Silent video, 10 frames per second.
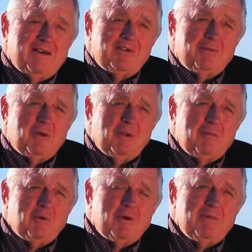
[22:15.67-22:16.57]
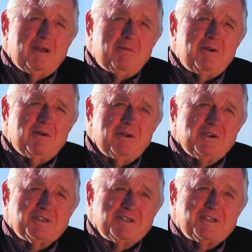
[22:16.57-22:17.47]
an old board member who
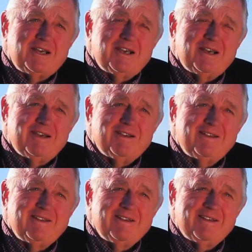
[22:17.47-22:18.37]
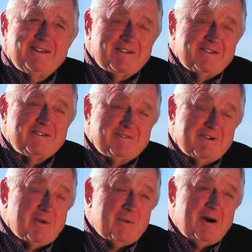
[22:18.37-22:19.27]
used to say, a
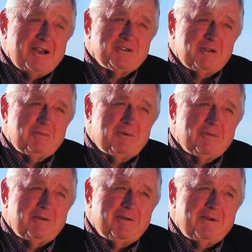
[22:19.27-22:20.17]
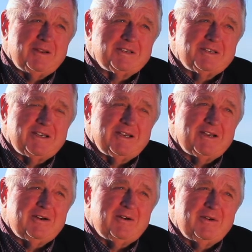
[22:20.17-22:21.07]
very wise old board member, and he used to say, you
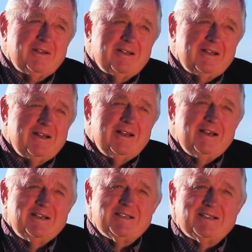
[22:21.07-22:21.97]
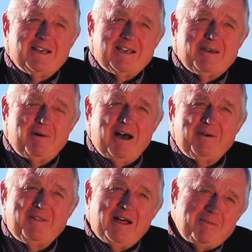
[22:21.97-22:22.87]
know, says, I can get by
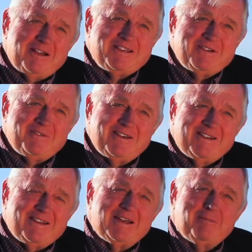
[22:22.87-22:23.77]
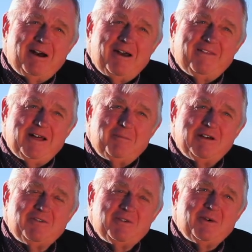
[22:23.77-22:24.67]
without my TV, and I can get by without
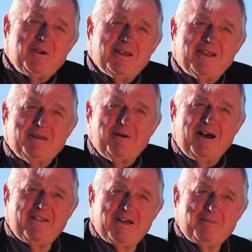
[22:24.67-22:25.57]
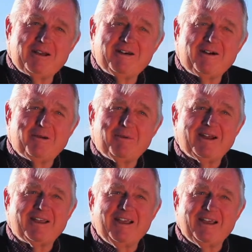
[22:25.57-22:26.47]
my phone, and I can get by without my car, but
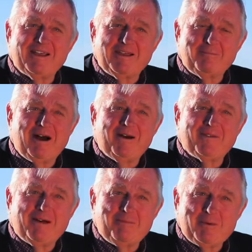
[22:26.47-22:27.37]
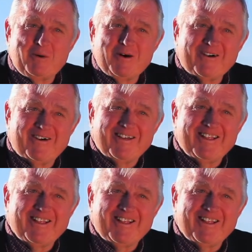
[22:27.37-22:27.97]
I can't get by without my water.